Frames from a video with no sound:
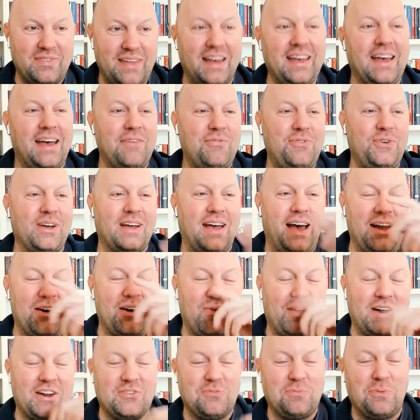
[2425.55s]
I don't
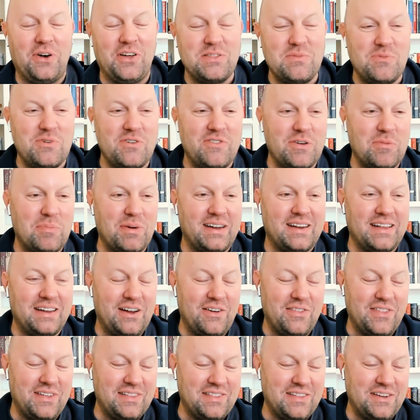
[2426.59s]
want to spoil the movie, but
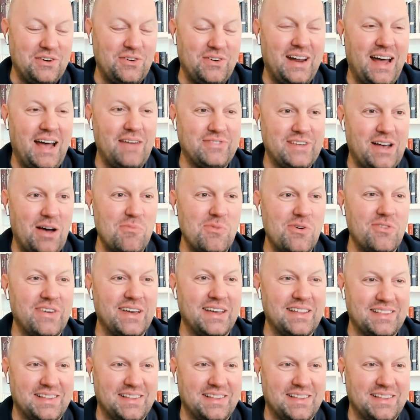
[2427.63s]
the new Knives Out movie.